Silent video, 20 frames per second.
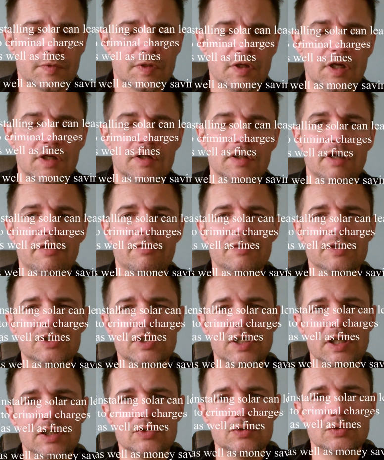and different
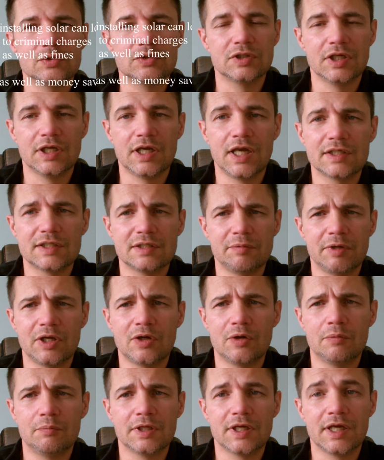schedules, and it gets a bit
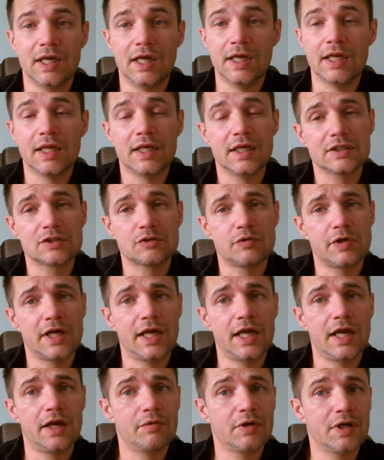complicated, and there's grey
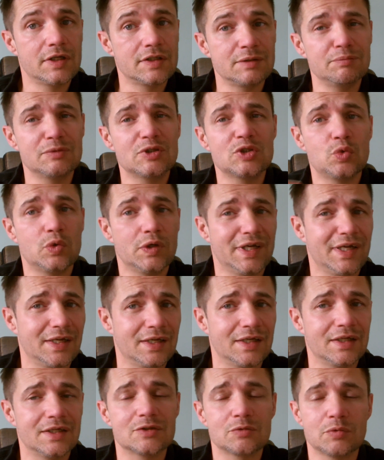areas in between
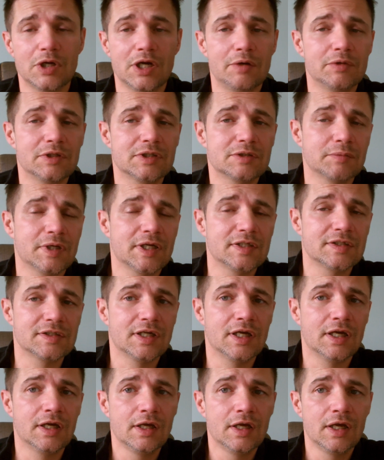it as well, which makes
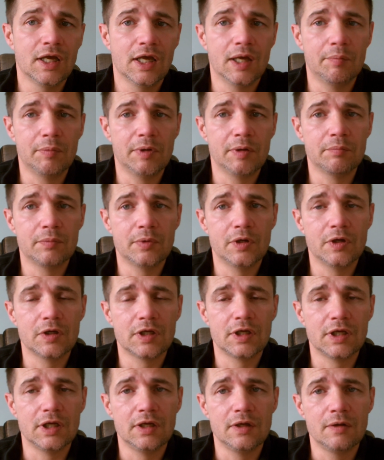it a bit
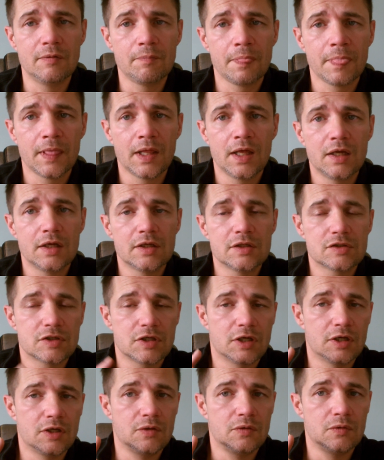murky.
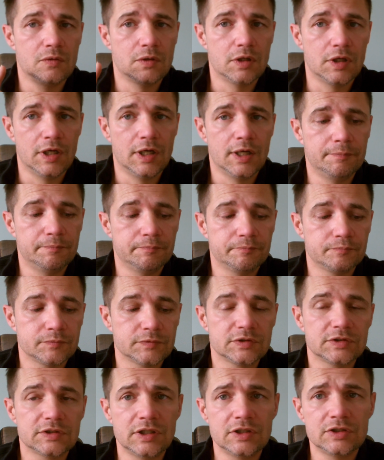So
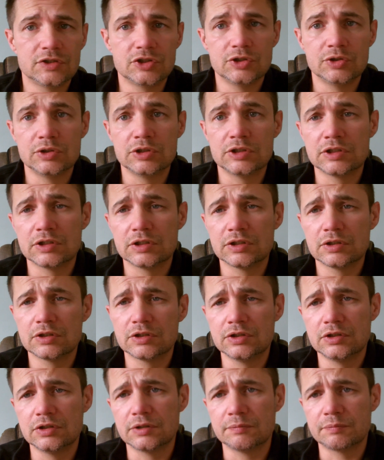stay tuned,
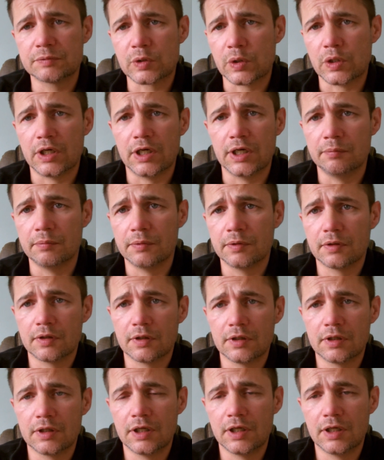do subscribe,
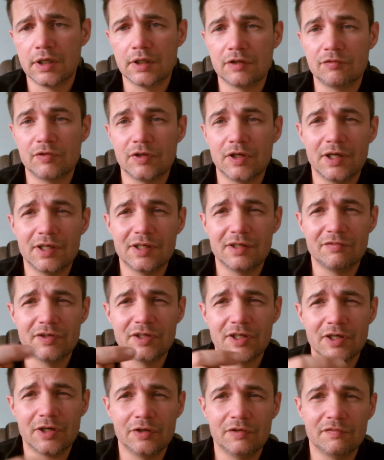and if you like the
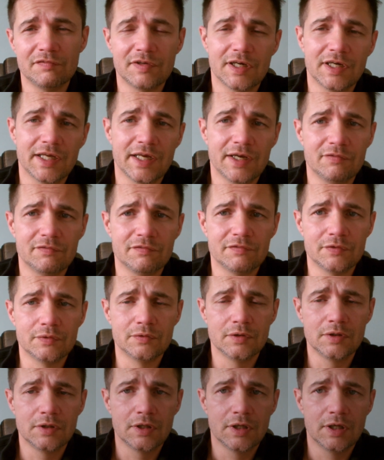video and you found it
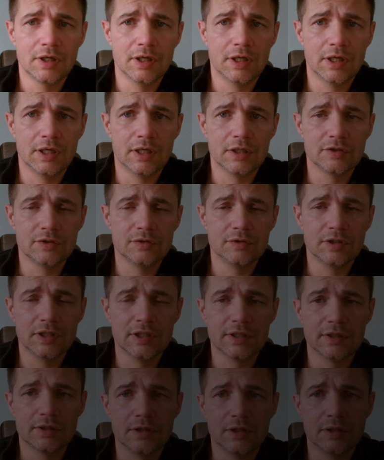helpful, do
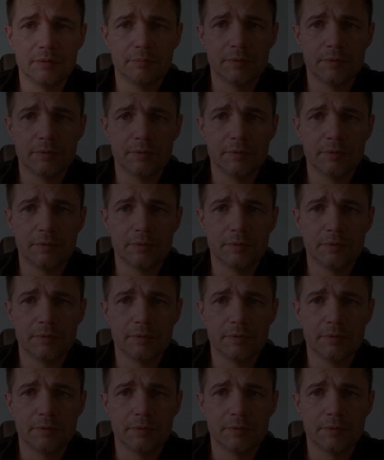click the like